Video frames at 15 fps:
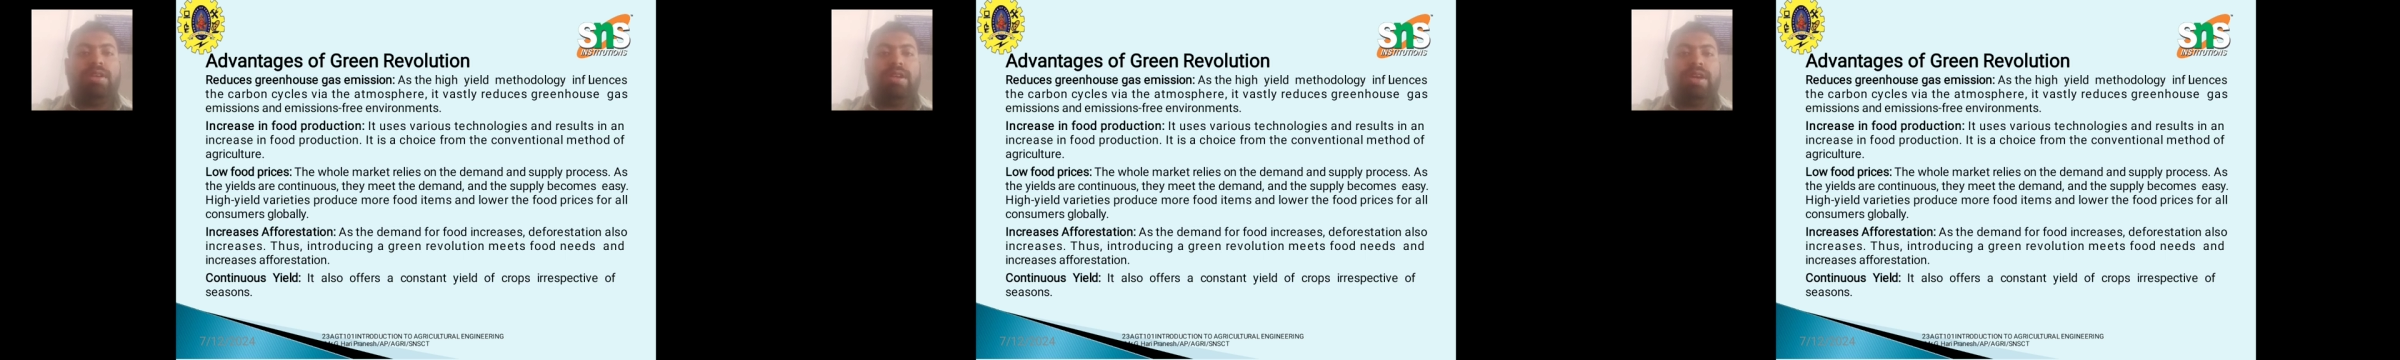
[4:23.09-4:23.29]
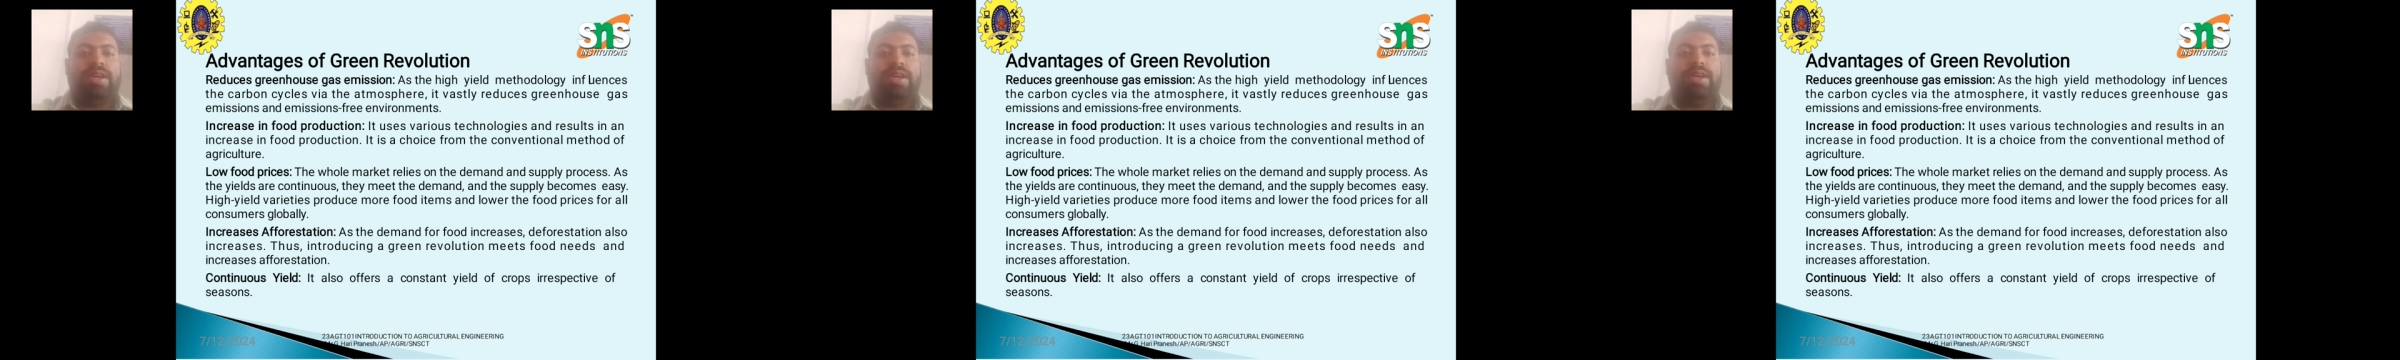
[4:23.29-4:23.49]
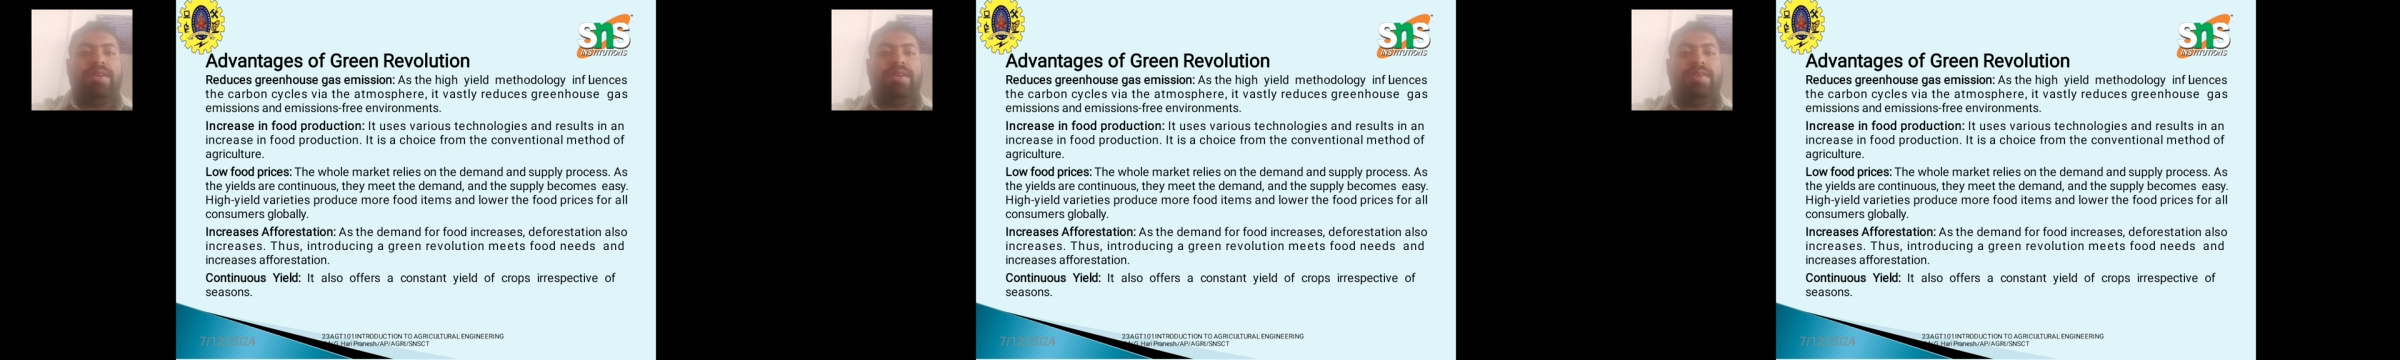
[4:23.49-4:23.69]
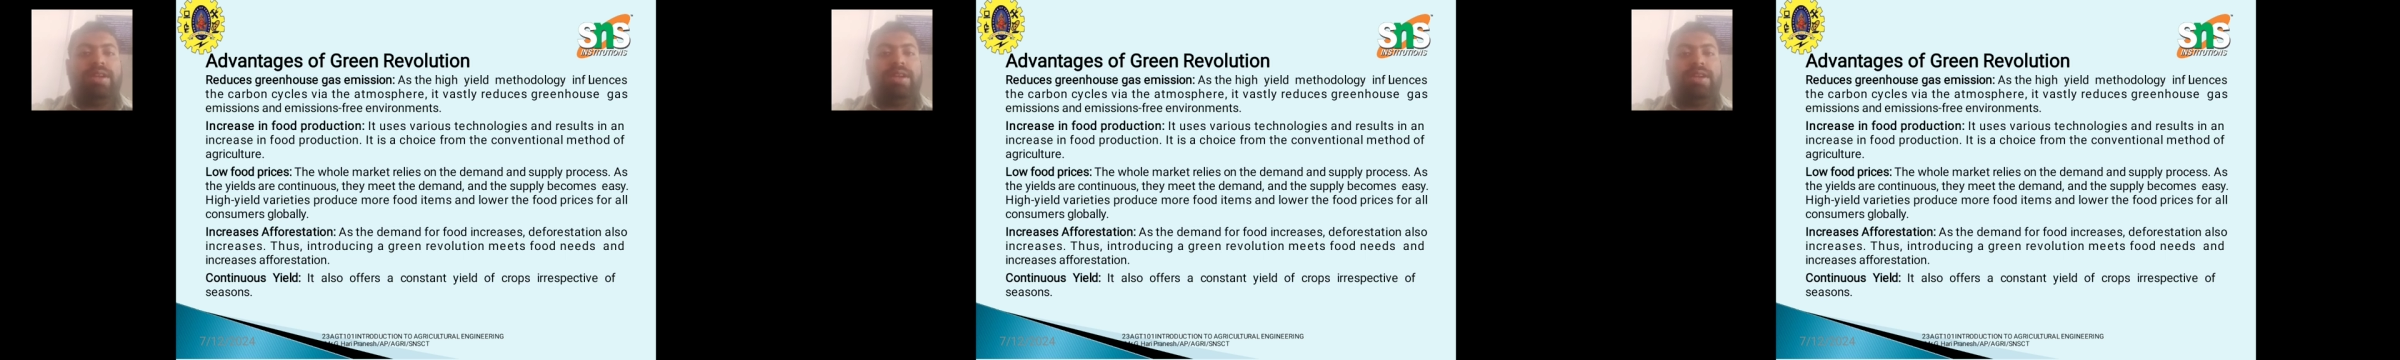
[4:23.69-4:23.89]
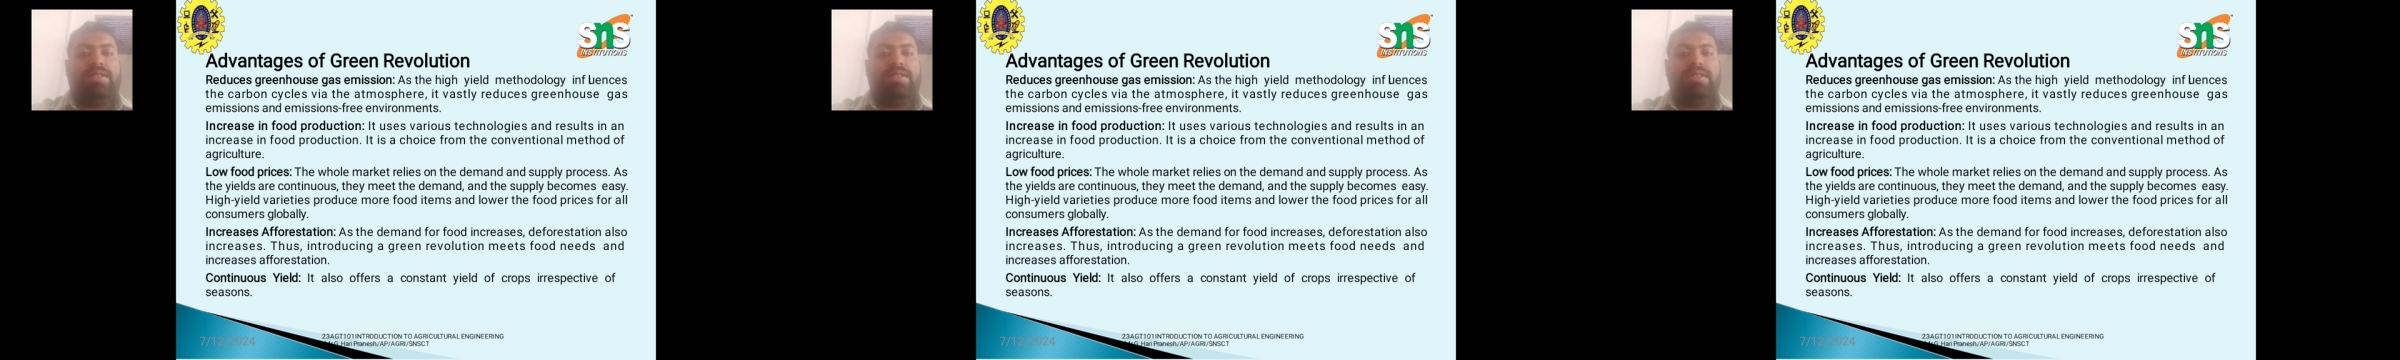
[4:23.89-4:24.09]
and high yield
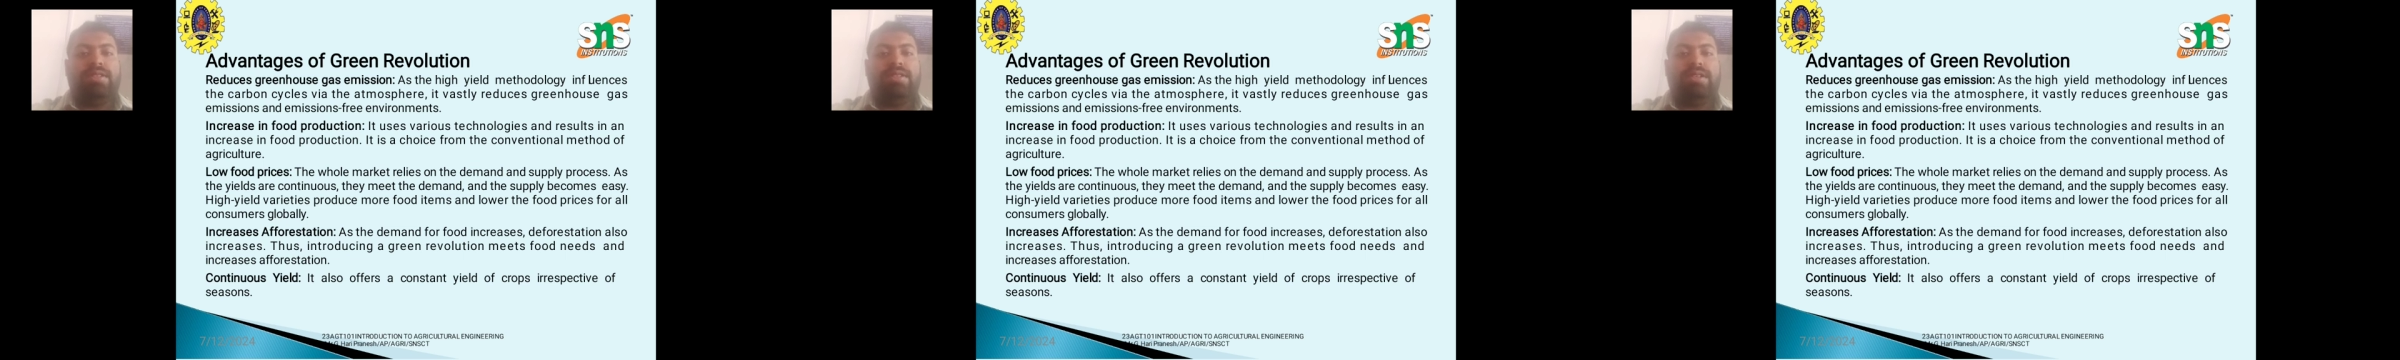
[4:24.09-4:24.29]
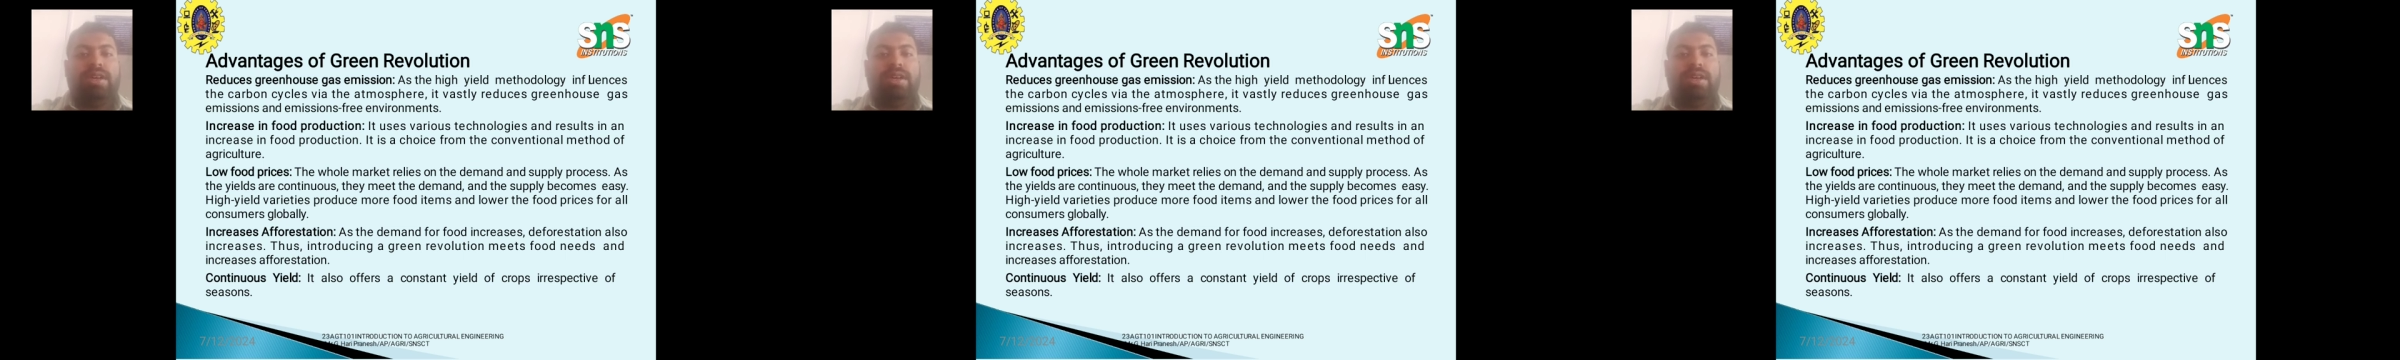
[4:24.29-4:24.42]
variety seeds,